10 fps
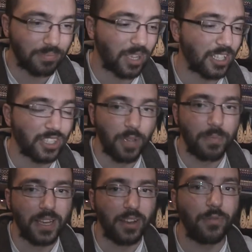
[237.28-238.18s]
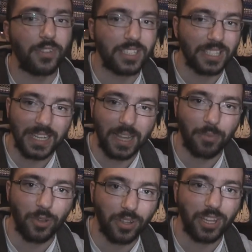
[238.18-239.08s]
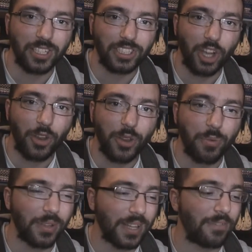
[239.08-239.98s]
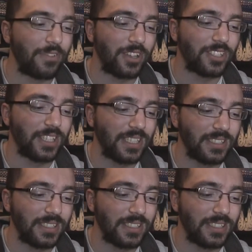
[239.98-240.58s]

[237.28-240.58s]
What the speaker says: going to type in. Obviously I'm not going to show you what that function